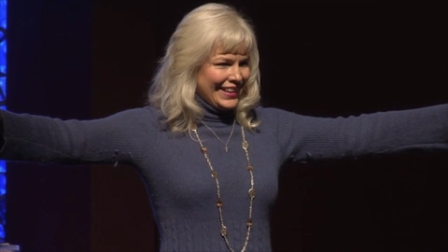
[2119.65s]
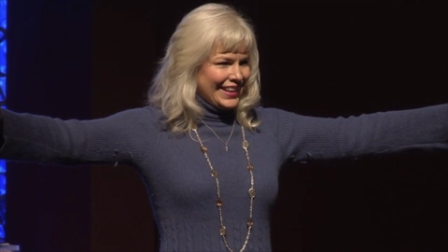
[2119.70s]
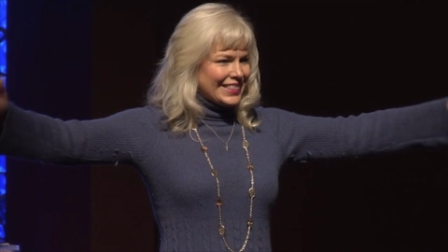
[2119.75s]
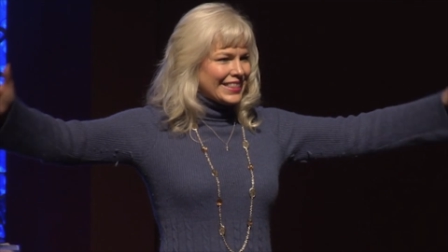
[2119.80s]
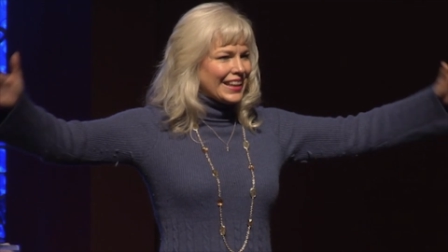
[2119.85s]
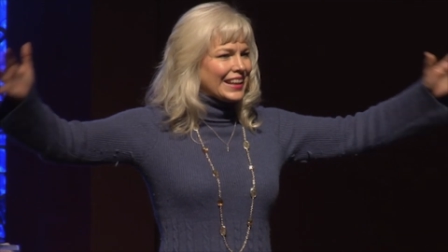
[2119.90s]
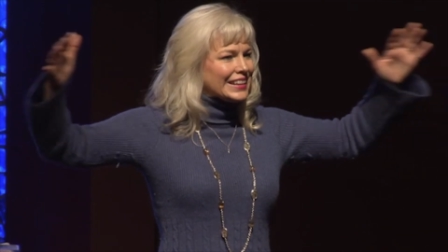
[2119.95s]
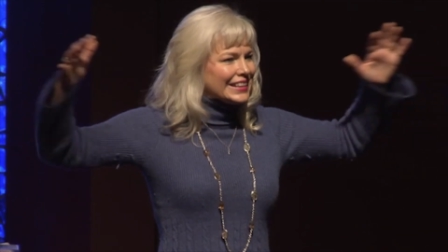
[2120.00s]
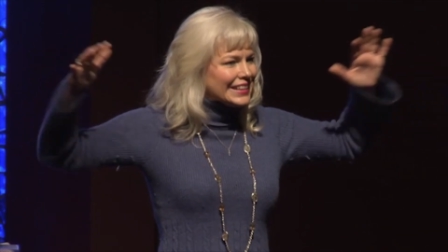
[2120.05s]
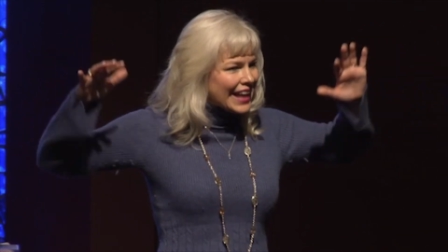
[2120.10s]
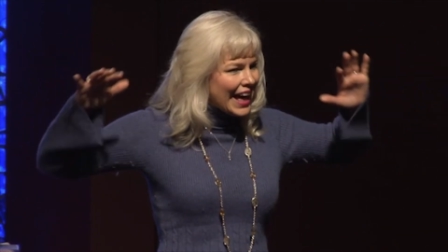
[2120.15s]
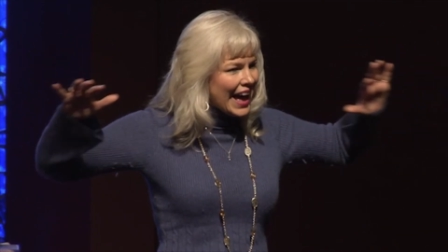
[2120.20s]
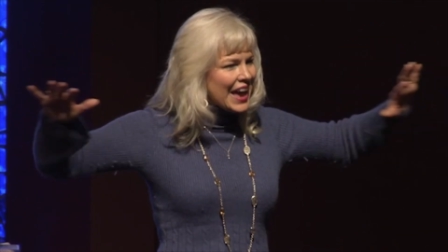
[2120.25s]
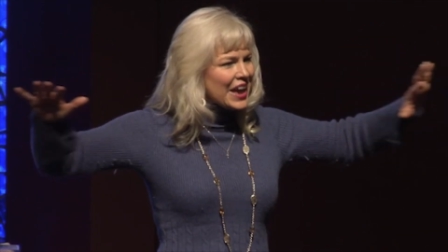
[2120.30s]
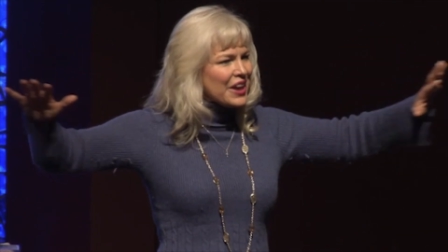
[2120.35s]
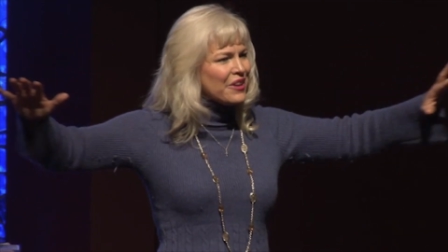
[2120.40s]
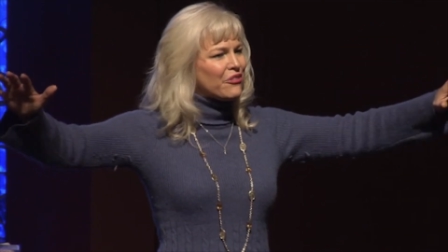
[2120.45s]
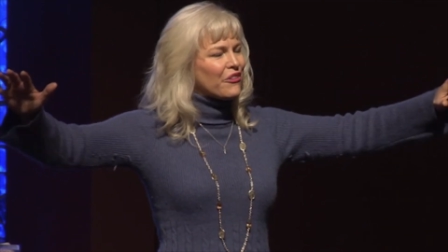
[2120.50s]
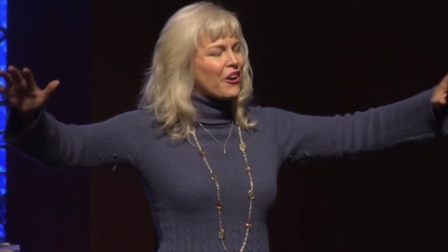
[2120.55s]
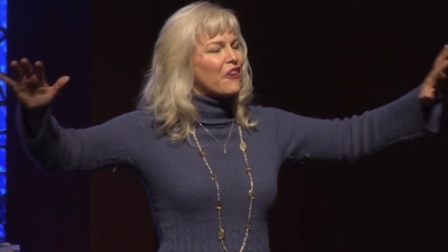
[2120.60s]
The
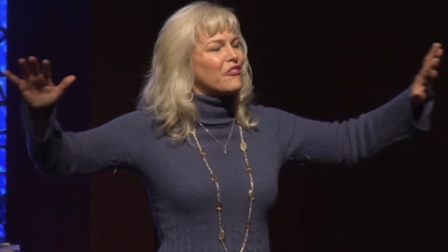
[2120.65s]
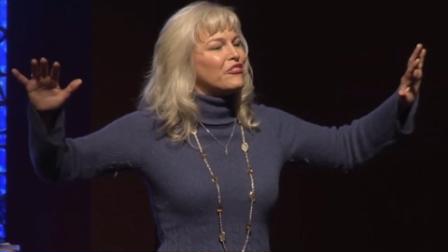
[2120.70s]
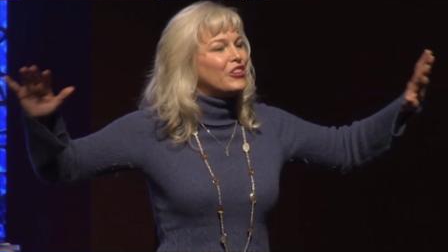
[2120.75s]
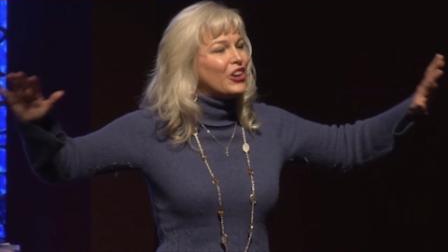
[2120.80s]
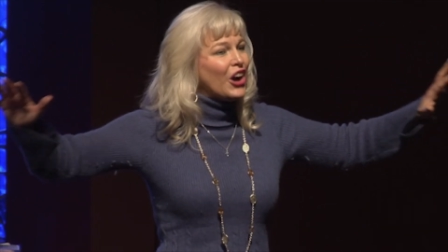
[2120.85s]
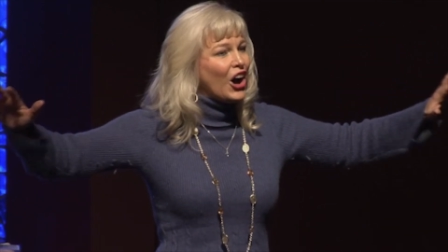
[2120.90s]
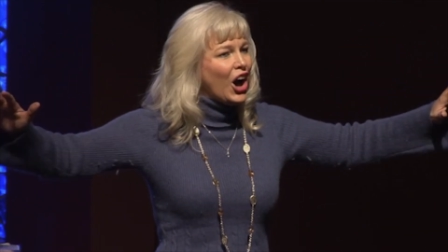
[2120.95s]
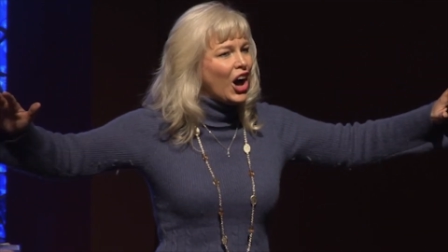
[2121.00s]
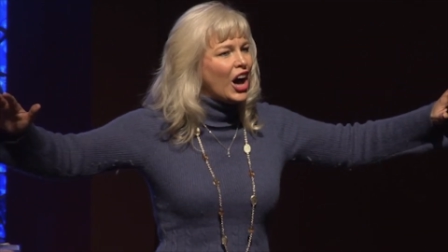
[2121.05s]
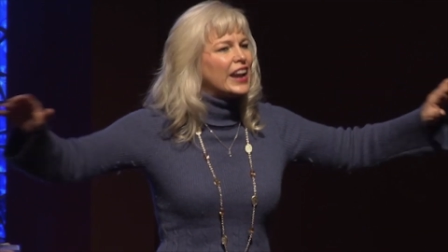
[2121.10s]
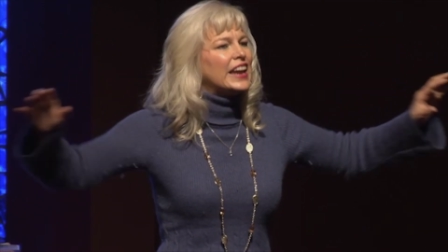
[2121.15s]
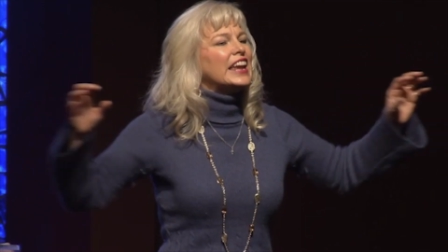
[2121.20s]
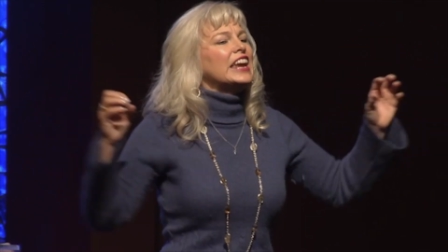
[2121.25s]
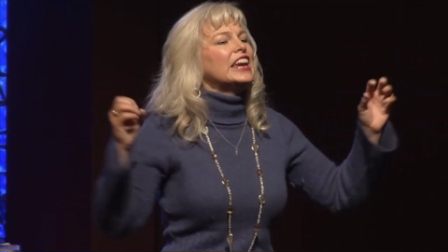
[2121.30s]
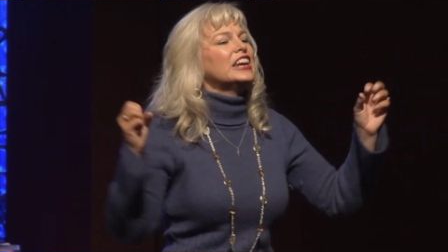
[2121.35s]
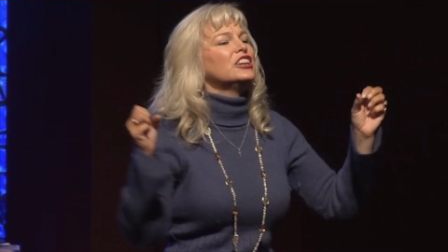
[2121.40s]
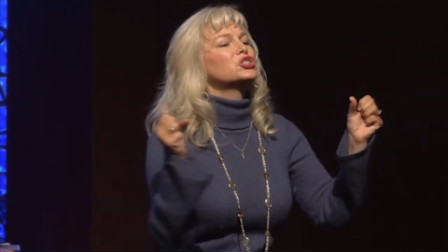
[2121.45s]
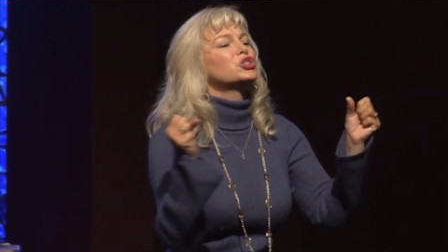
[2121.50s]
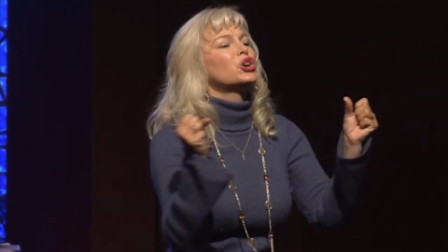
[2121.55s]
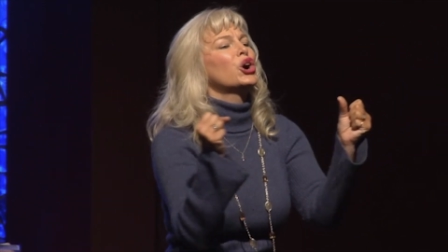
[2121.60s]
life of God,
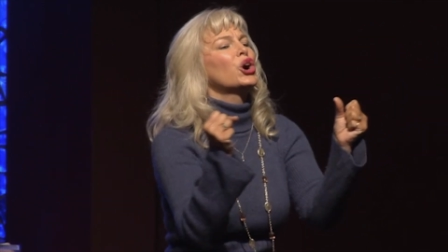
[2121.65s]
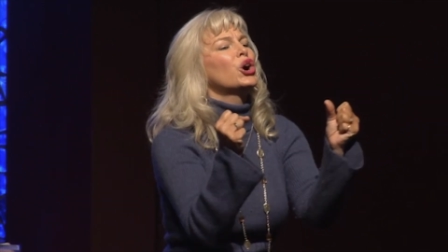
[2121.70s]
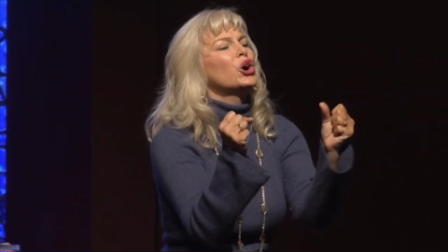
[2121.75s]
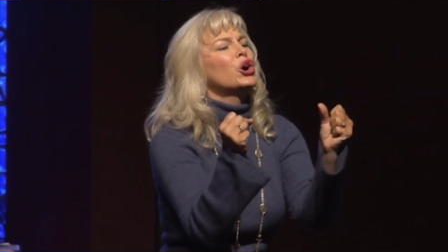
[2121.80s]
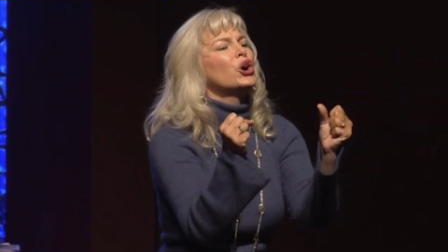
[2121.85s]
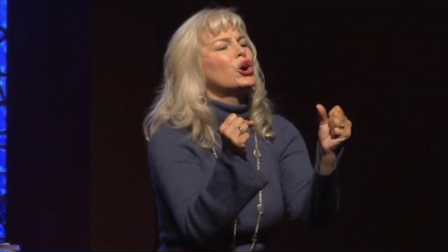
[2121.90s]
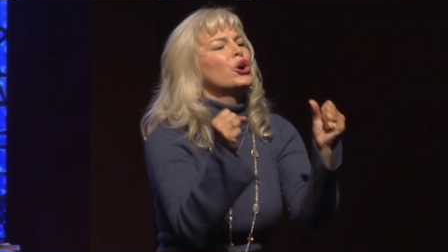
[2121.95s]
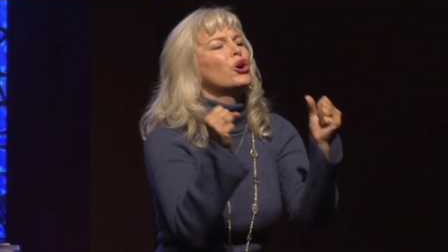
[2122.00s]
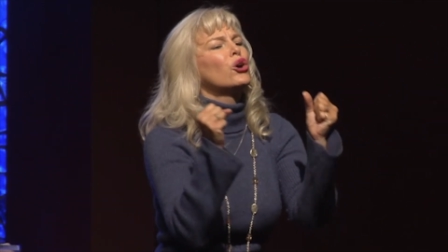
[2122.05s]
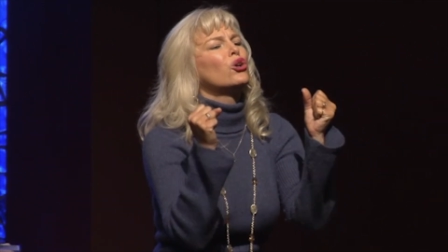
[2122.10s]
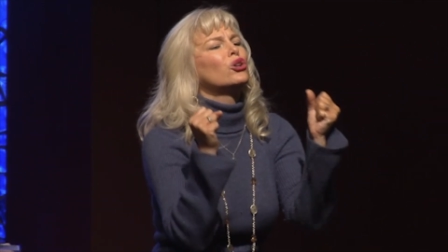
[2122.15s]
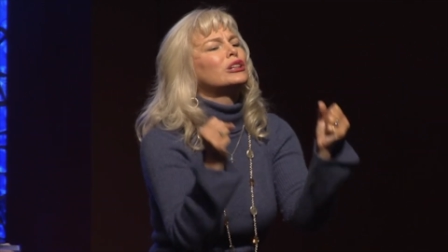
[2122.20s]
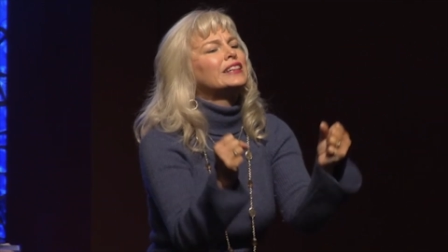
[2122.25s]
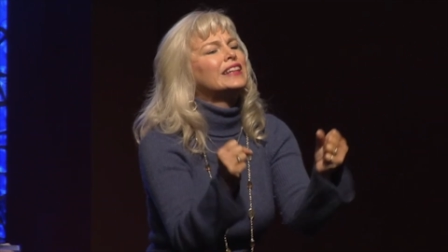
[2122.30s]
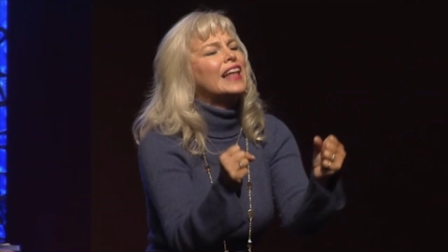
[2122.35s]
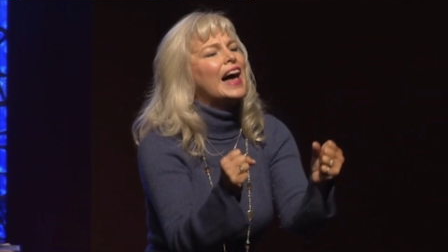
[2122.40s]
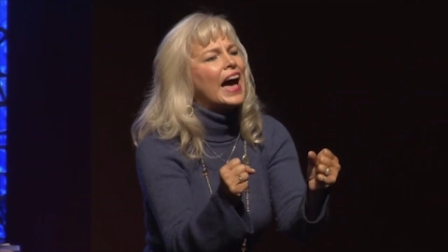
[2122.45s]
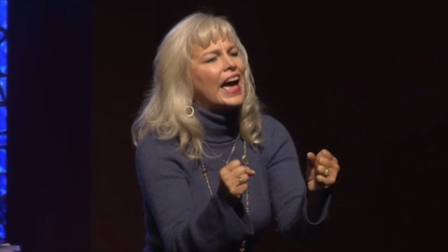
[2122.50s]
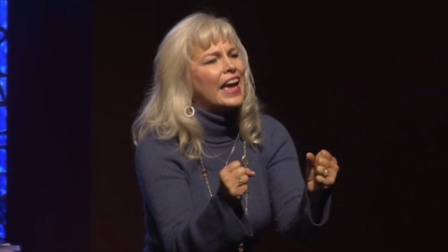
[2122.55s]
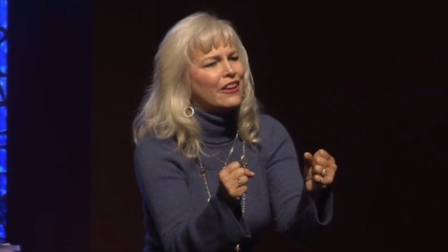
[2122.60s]
eternal
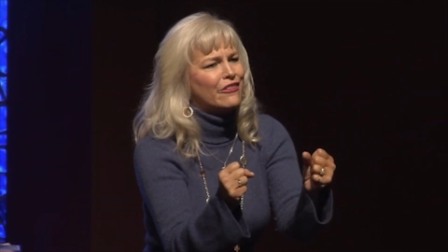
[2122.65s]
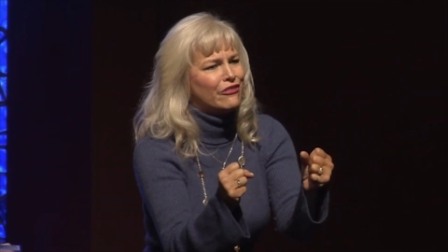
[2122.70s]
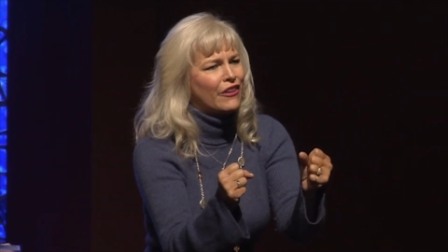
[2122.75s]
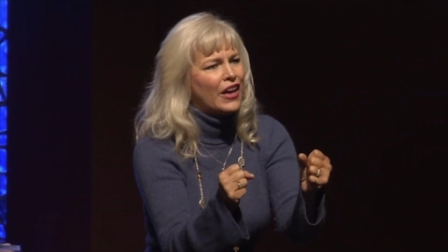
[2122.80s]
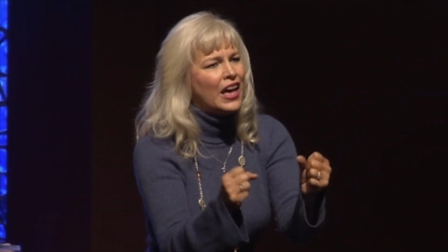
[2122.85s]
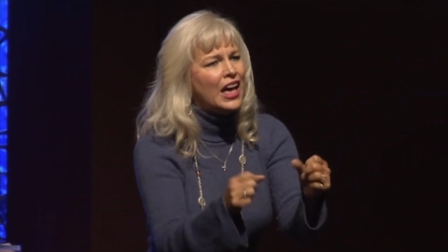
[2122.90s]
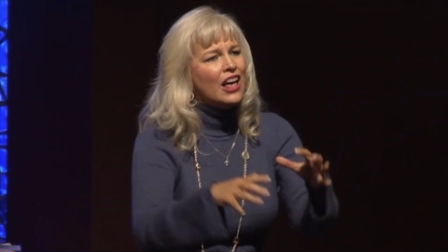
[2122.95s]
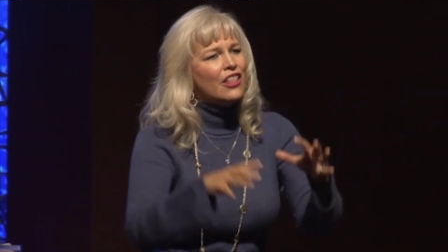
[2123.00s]
life,